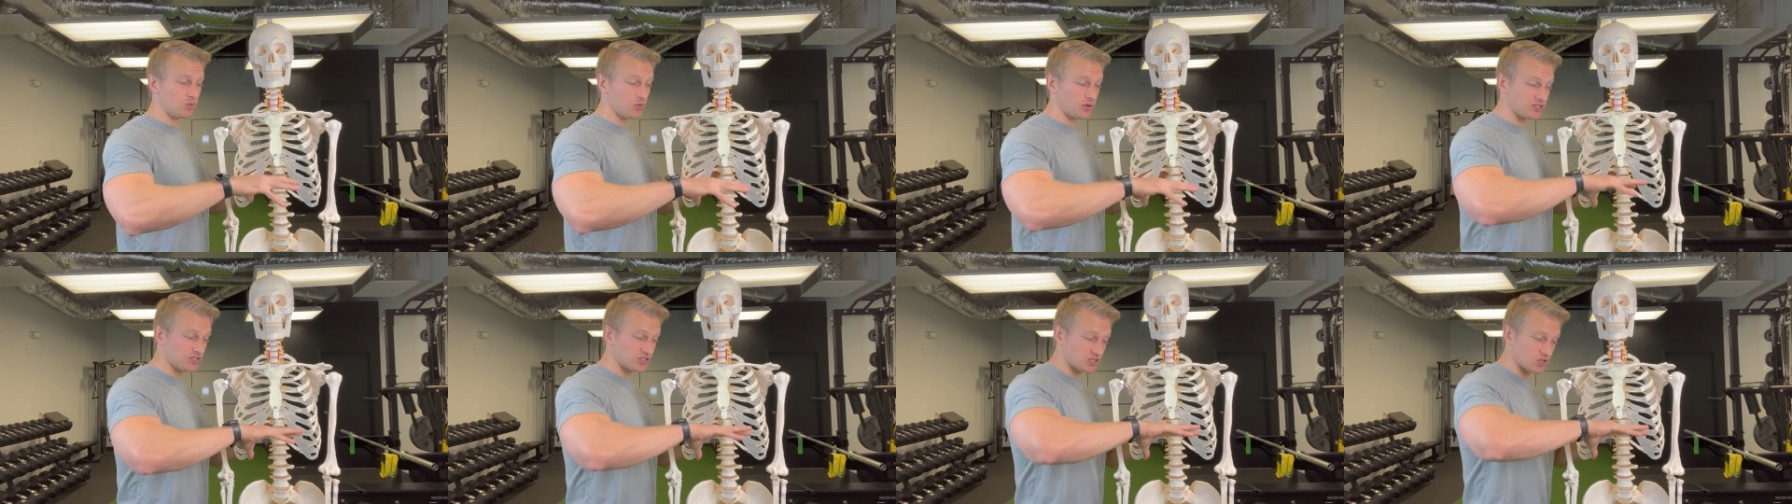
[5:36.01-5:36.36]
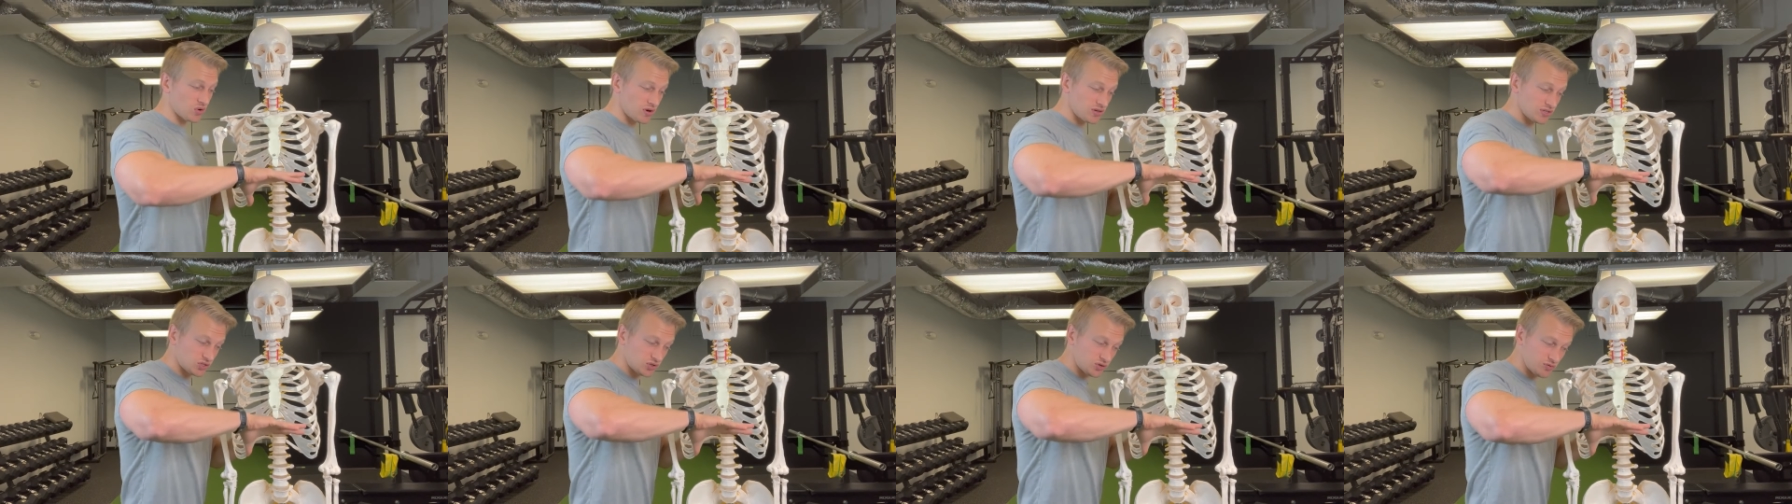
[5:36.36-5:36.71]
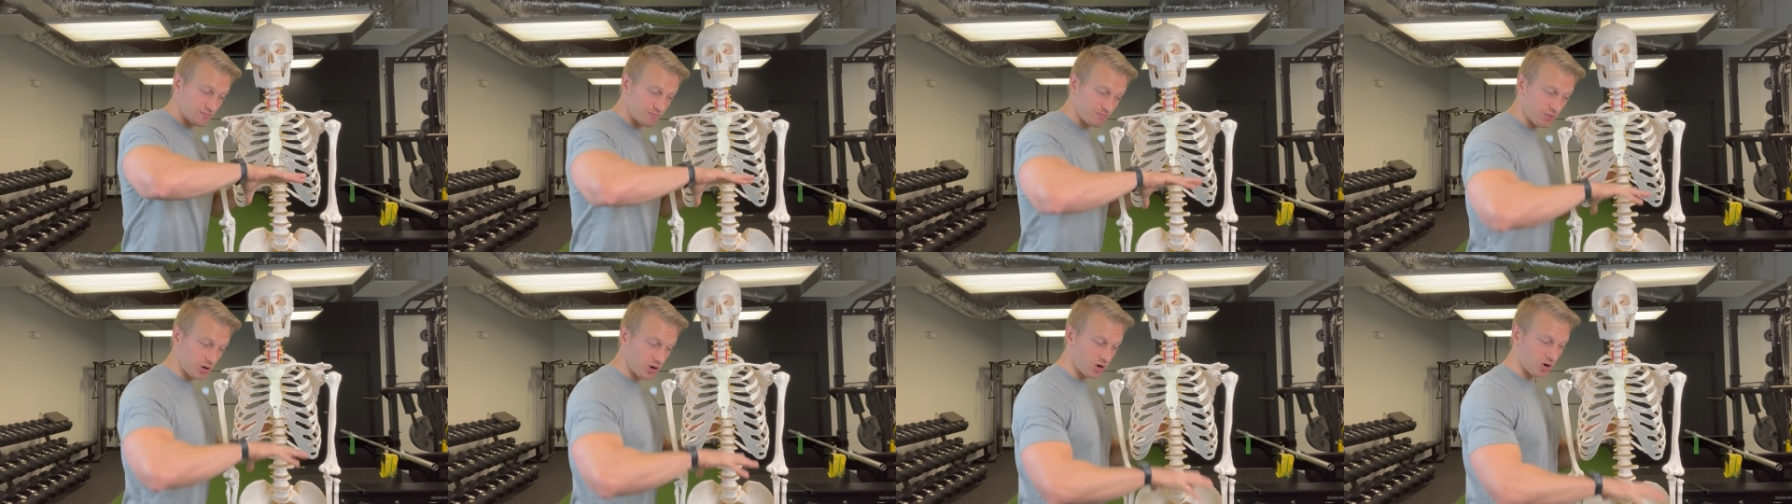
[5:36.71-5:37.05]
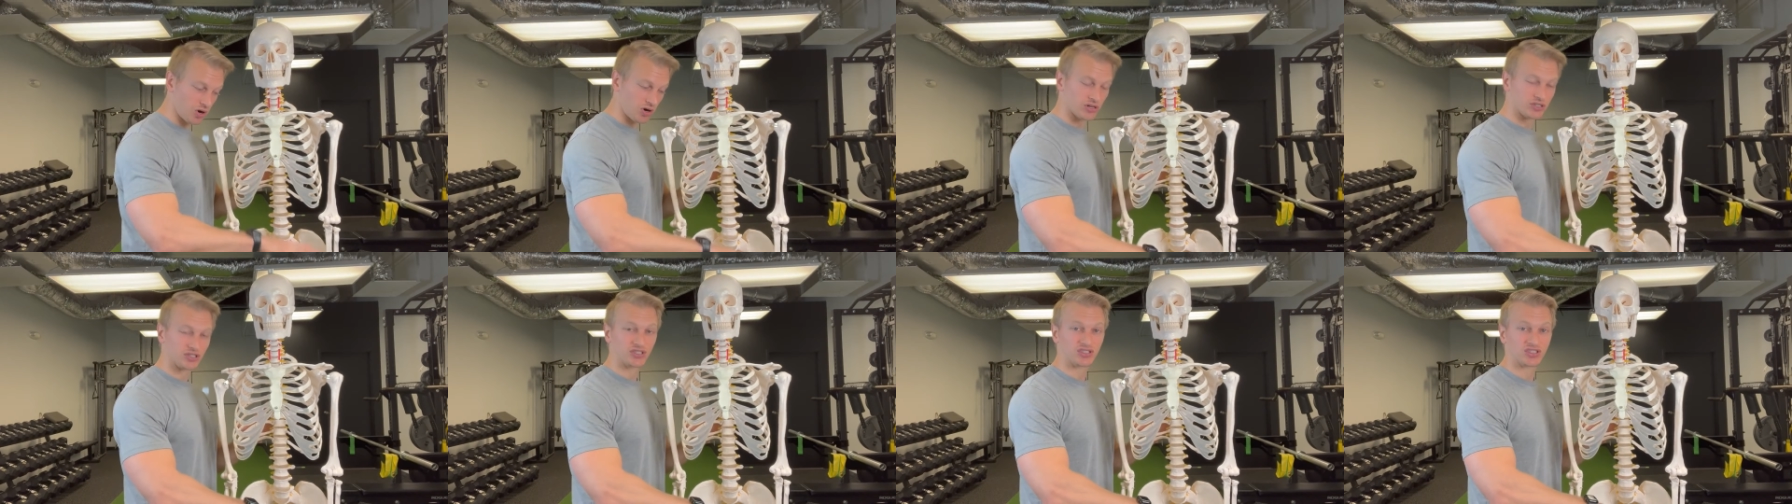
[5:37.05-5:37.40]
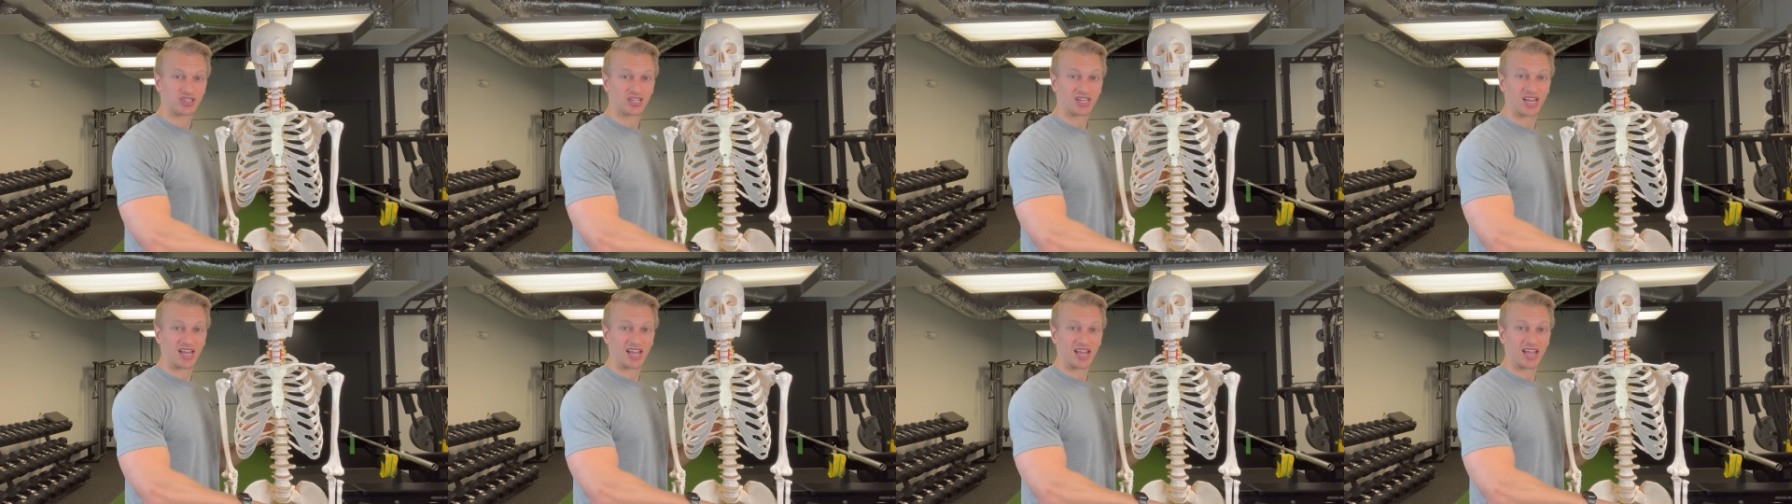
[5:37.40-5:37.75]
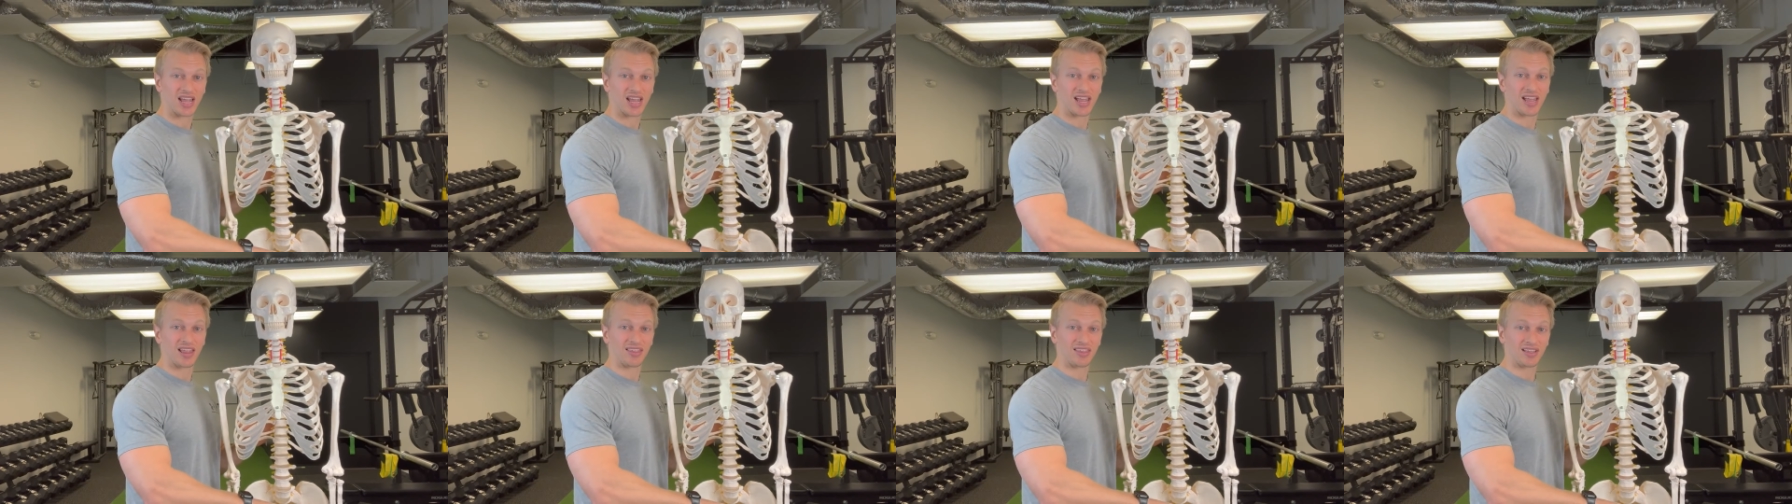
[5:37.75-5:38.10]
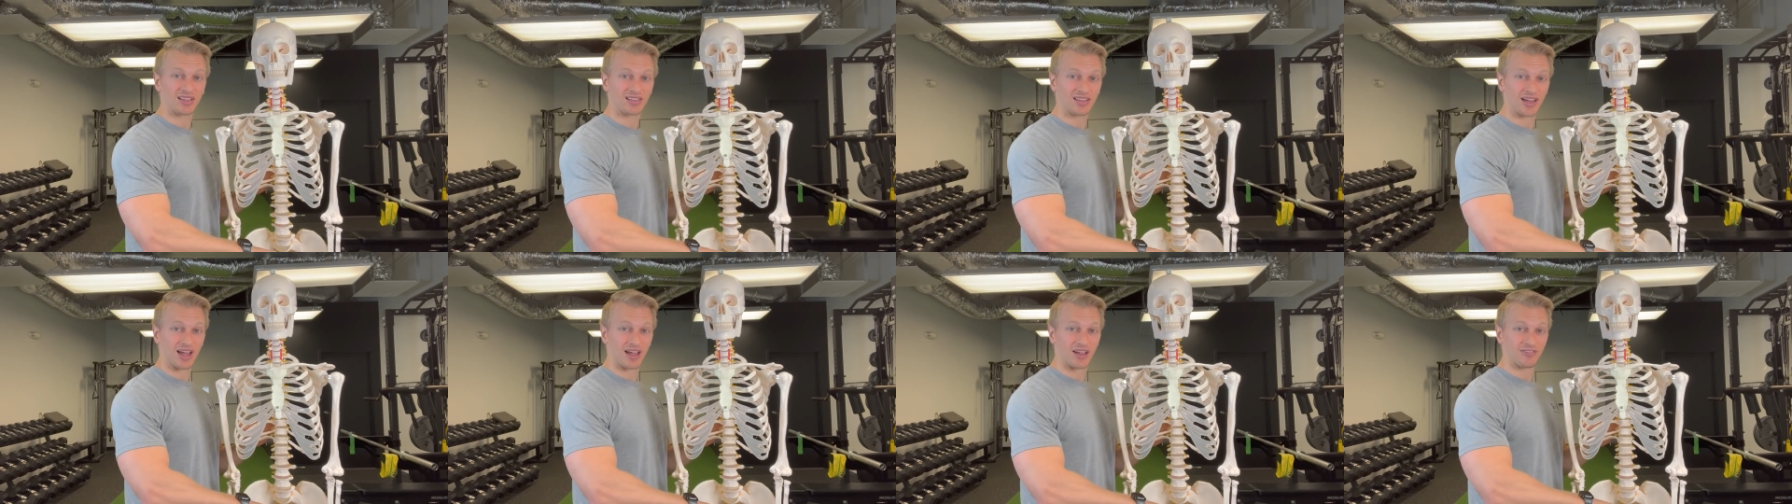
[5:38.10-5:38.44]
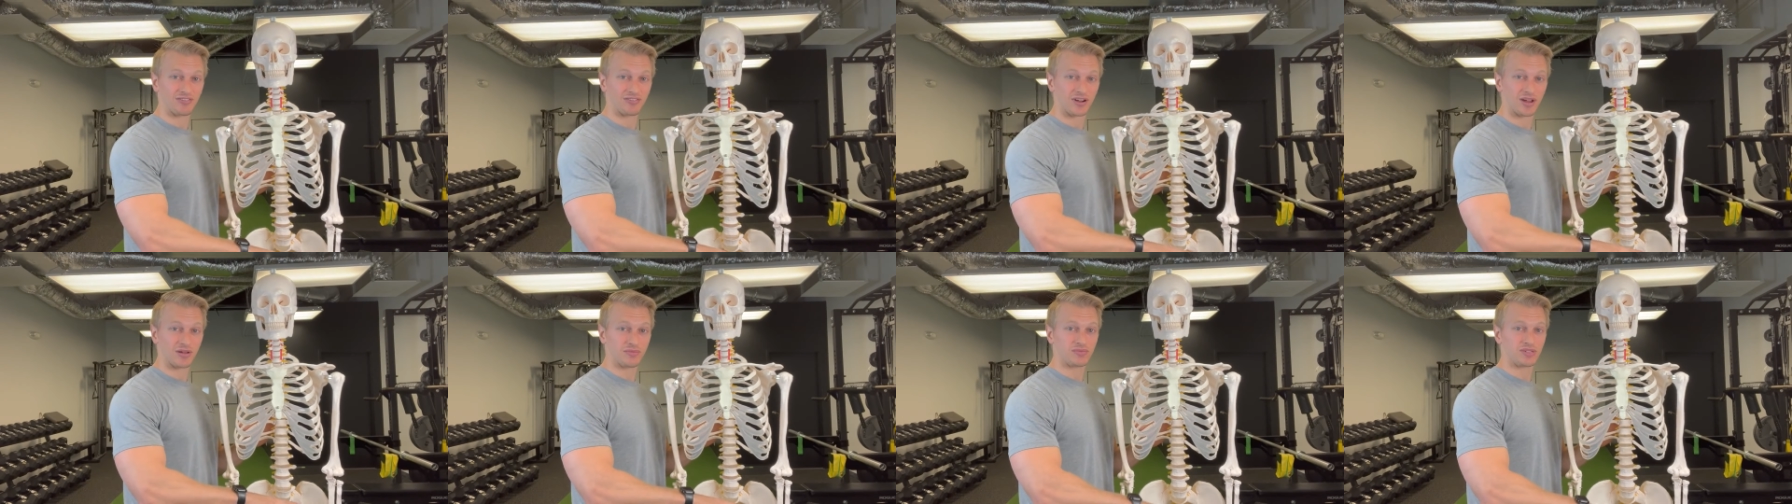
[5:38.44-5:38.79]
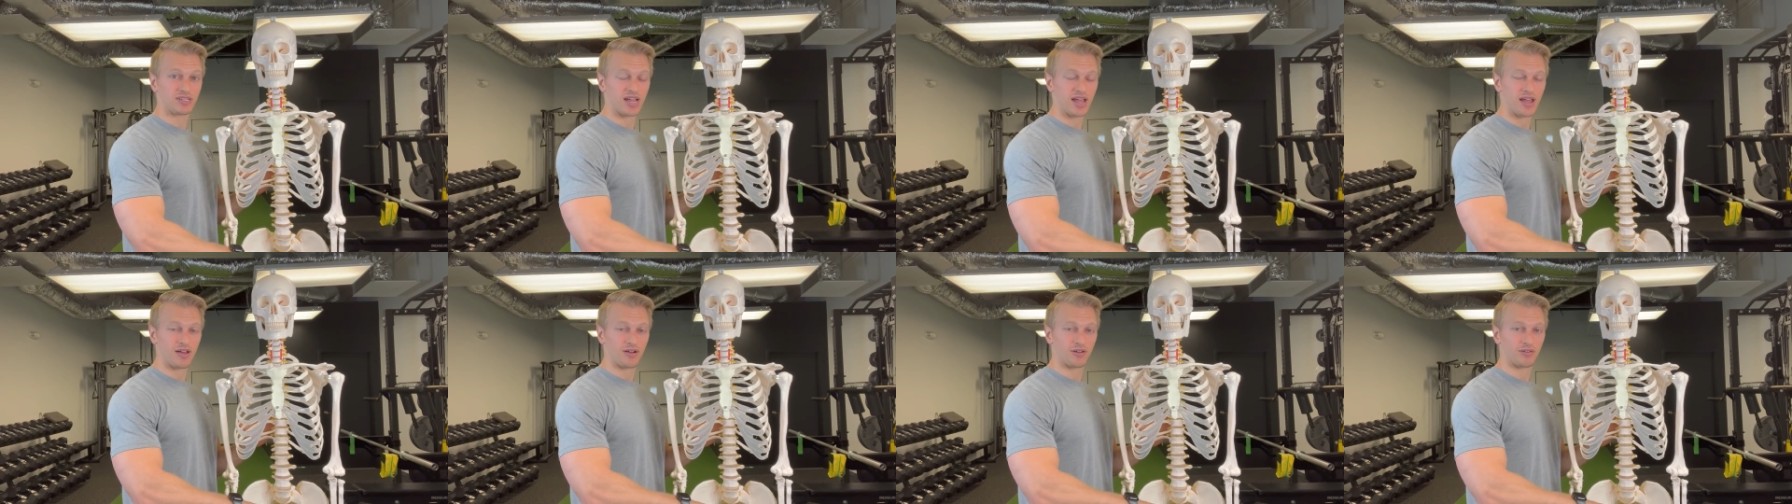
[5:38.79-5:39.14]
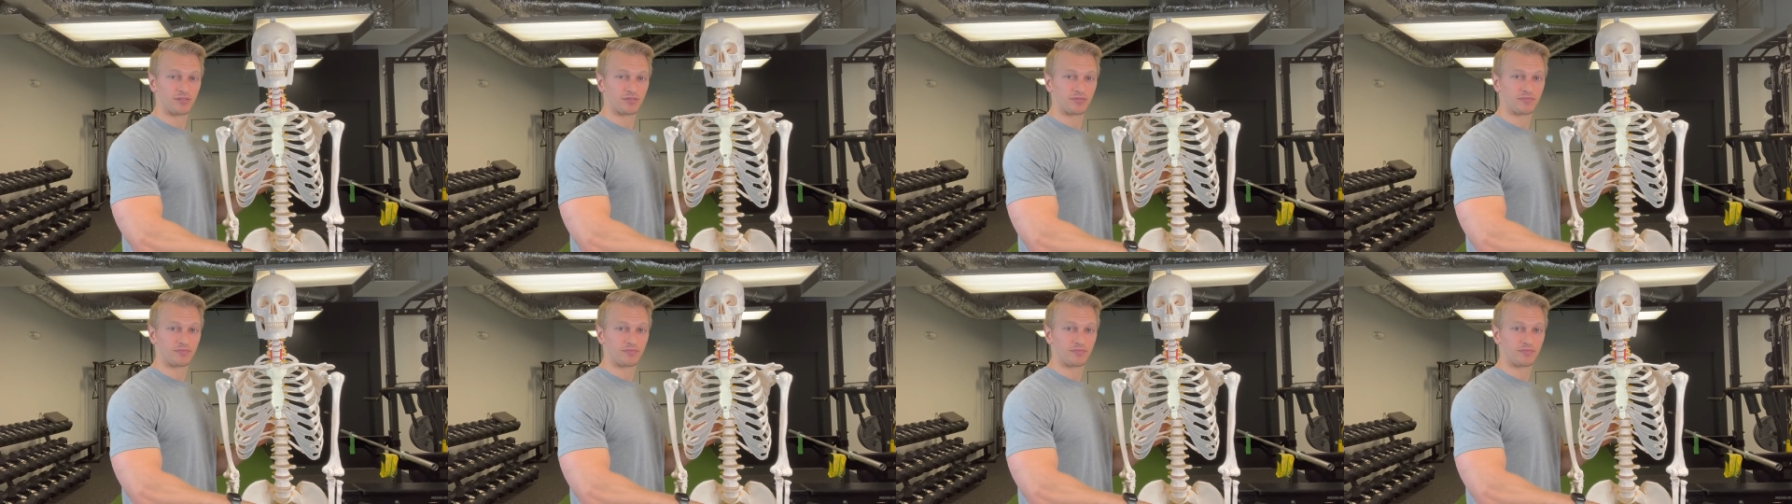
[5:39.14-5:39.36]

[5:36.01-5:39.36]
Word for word: which is going to push the diaphragm down.